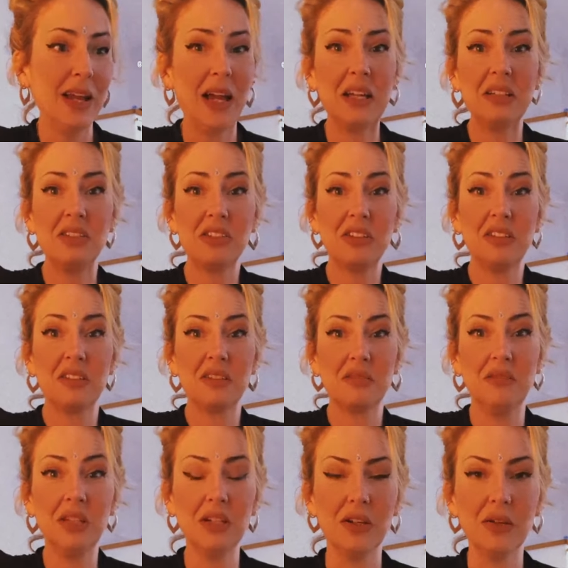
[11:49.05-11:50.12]
And just,
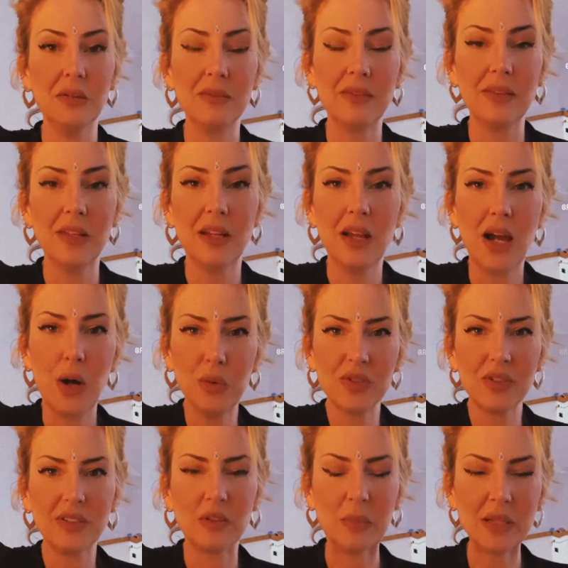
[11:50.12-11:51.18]
you know, I
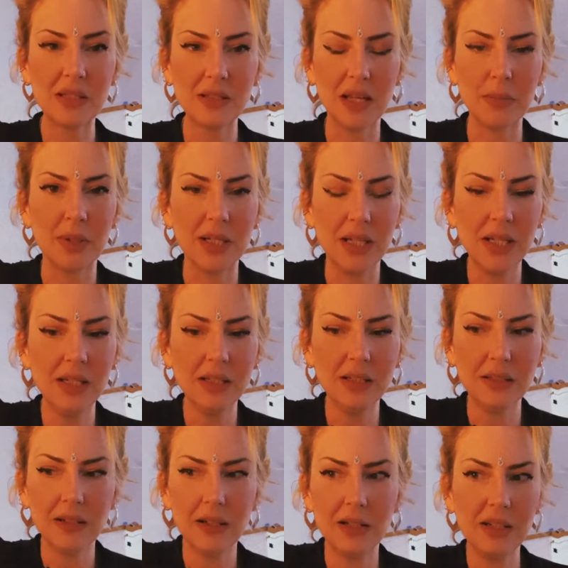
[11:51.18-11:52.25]
wasn't expecting that money.
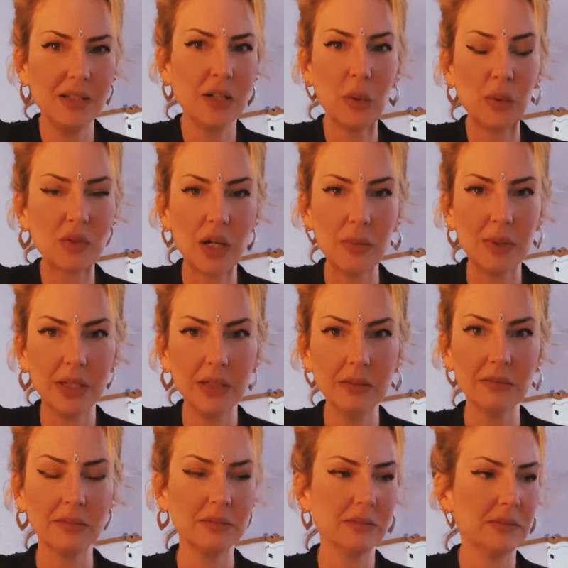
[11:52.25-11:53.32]
I didn't know it was
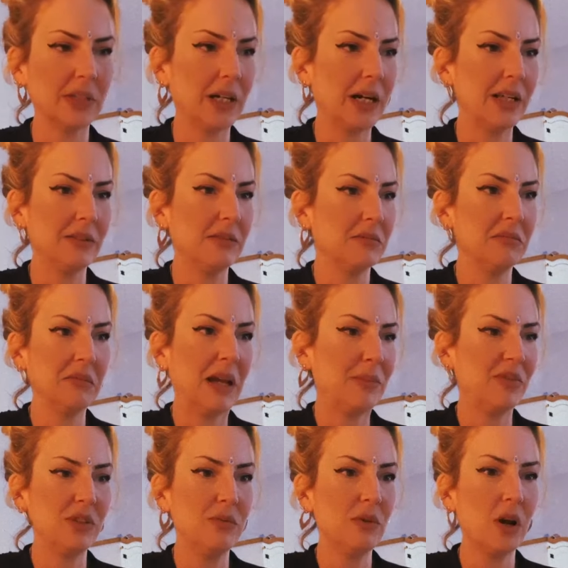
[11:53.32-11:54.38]
coming. I had
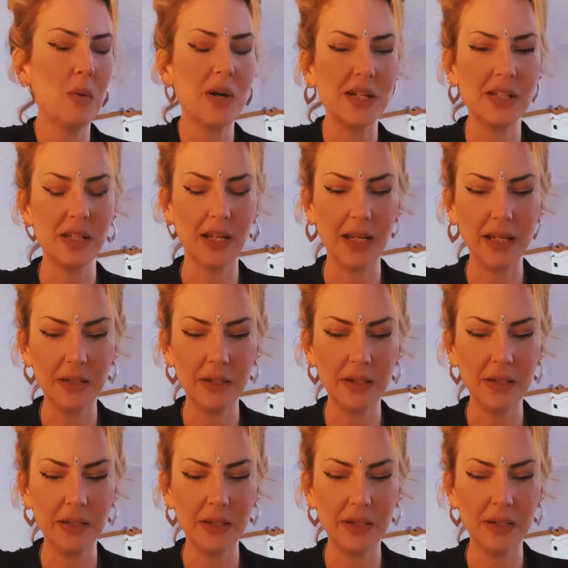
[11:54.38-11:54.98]
absolutely no idea.